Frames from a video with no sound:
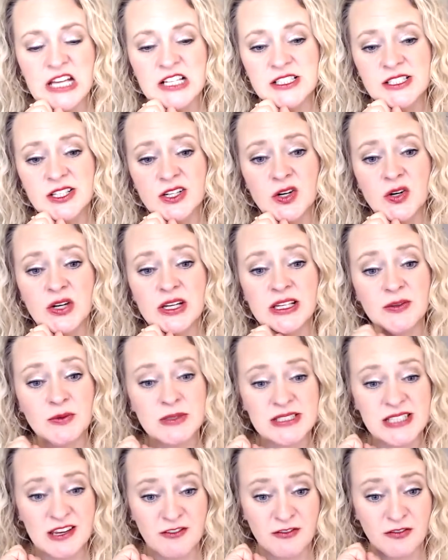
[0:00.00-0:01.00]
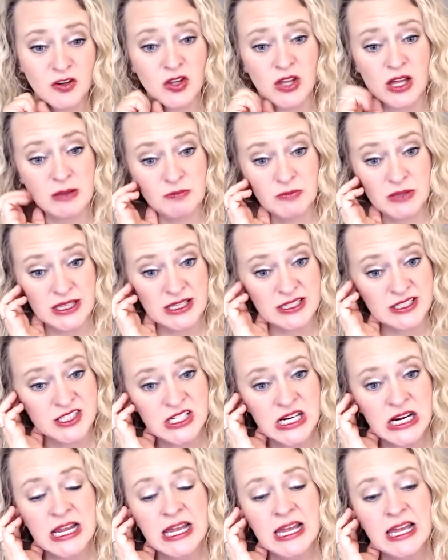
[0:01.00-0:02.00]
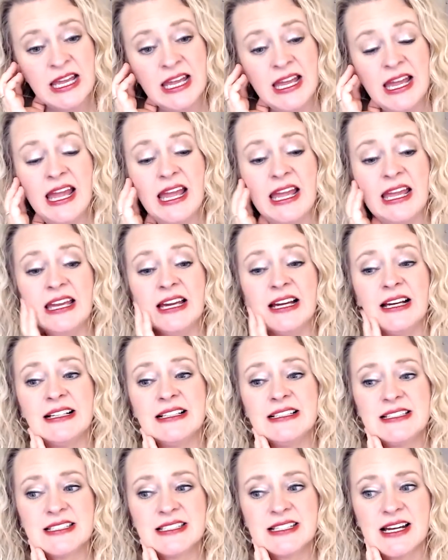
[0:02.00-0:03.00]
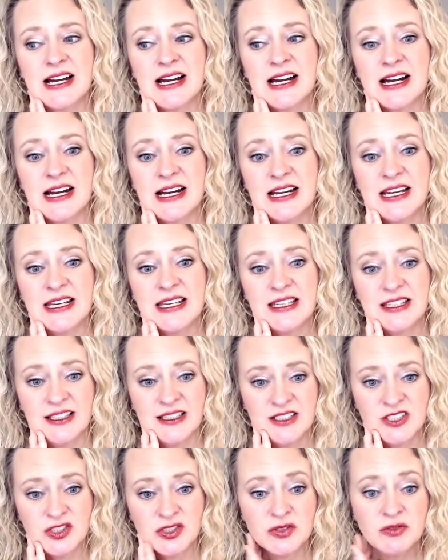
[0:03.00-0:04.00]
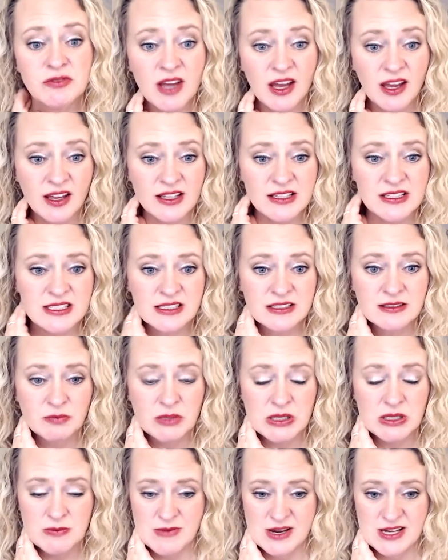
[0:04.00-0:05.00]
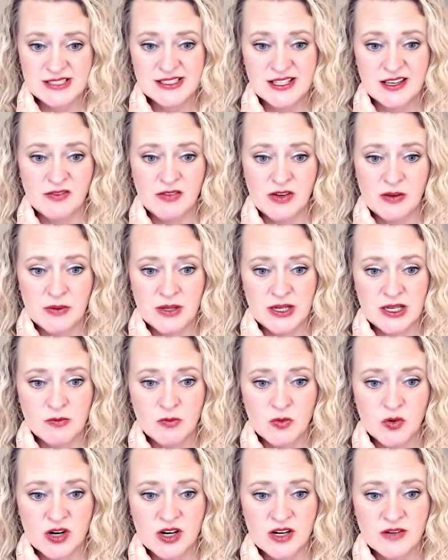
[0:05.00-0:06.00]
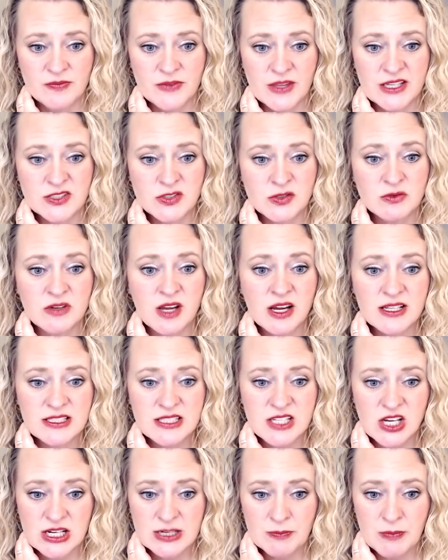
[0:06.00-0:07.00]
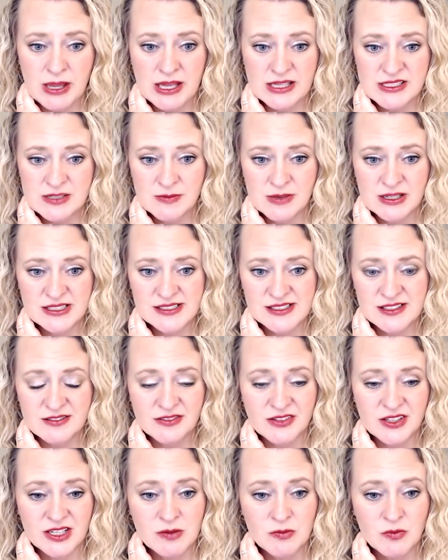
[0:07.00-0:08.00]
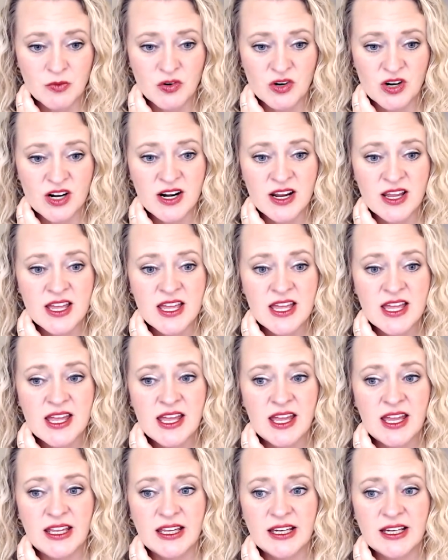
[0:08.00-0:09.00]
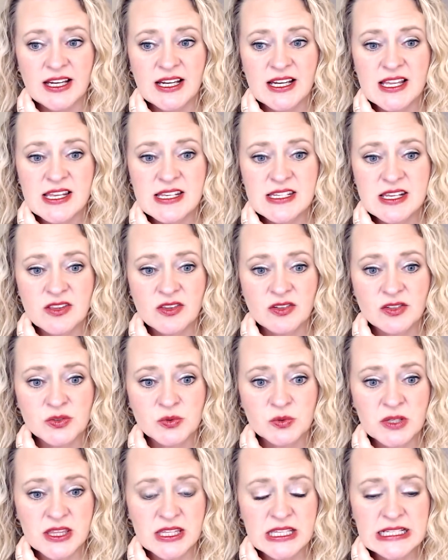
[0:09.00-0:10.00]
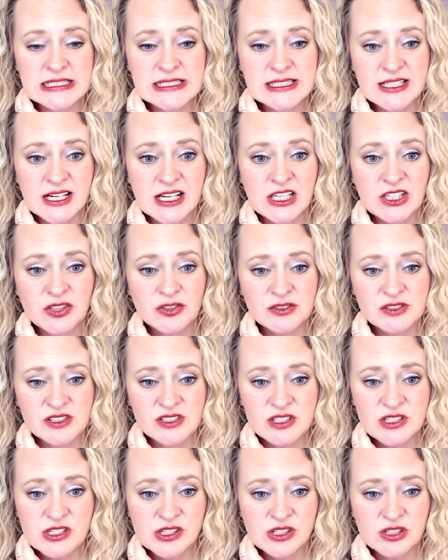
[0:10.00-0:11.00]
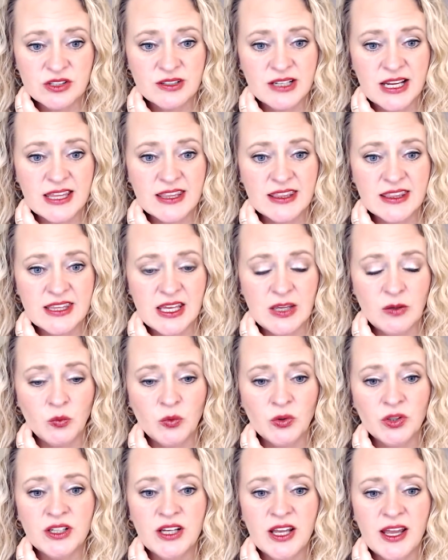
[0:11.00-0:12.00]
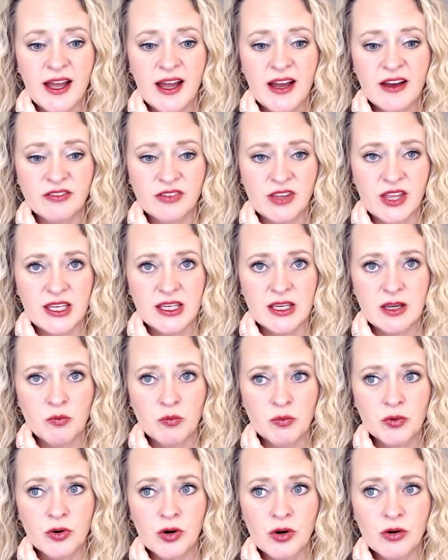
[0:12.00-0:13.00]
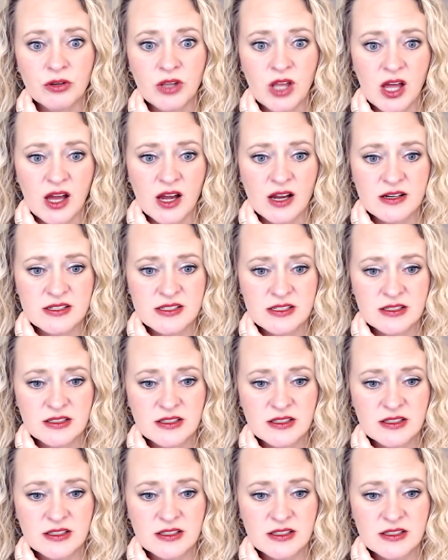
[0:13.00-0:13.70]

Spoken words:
So it was a full-on binge. And I do not beat myself up anymore. I do not talk bad to myself anymore. And those were things that I used to do, and they would have like prolonged